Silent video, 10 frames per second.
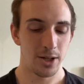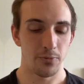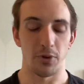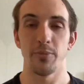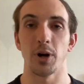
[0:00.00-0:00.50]

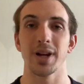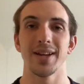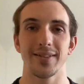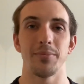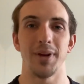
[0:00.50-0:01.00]
Free
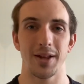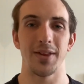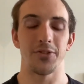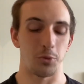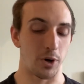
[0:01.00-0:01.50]
markets make
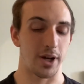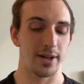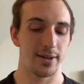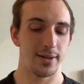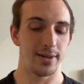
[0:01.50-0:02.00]
things
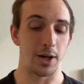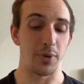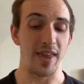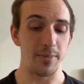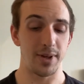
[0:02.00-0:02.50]
work. Now
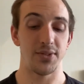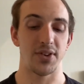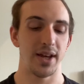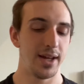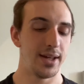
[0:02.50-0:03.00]
what that
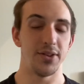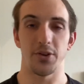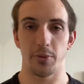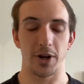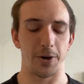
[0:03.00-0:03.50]
means is,
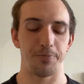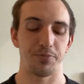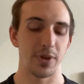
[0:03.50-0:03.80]
here we go.